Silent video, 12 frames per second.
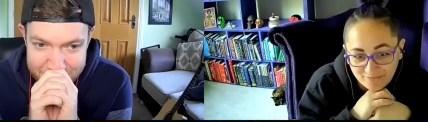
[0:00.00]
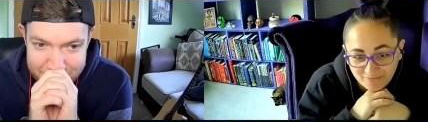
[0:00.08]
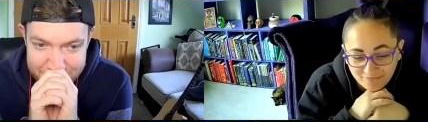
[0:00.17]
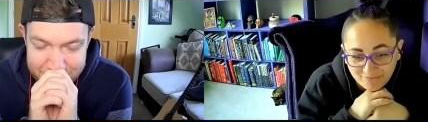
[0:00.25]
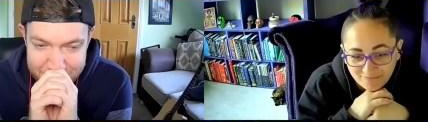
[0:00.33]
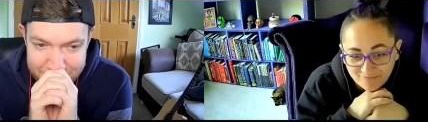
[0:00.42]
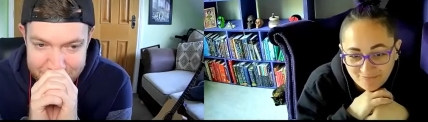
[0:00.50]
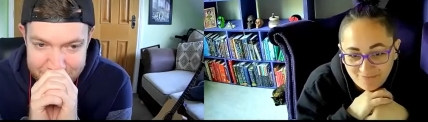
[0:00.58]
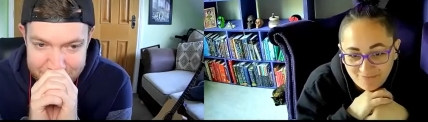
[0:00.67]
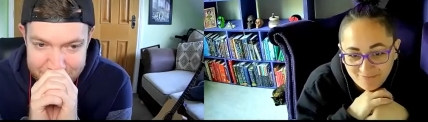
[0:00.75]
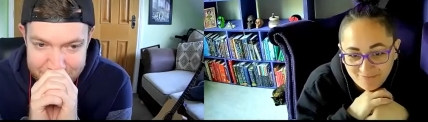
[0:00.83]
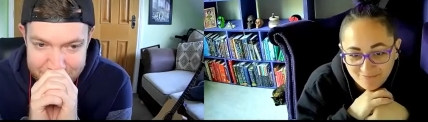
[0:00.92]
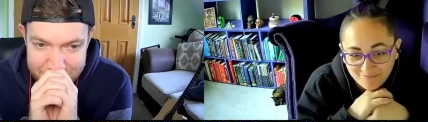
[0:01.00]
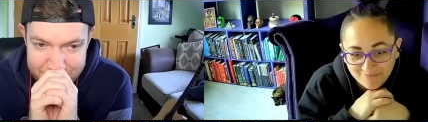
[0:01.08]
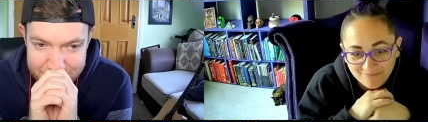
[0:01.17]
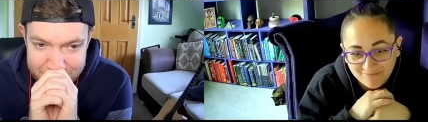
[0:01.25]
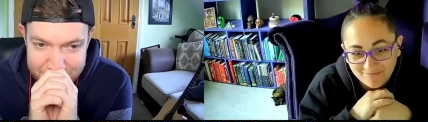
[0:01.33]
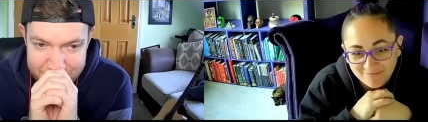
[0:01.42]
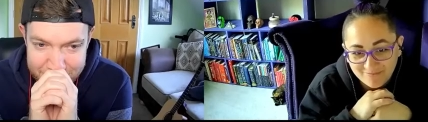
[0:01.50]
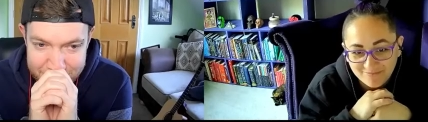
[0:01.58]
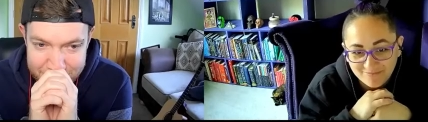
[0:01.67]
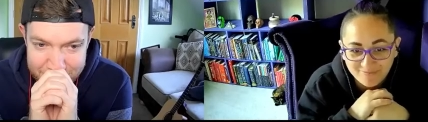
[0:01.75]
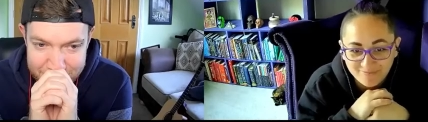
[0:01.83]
(no one is talking)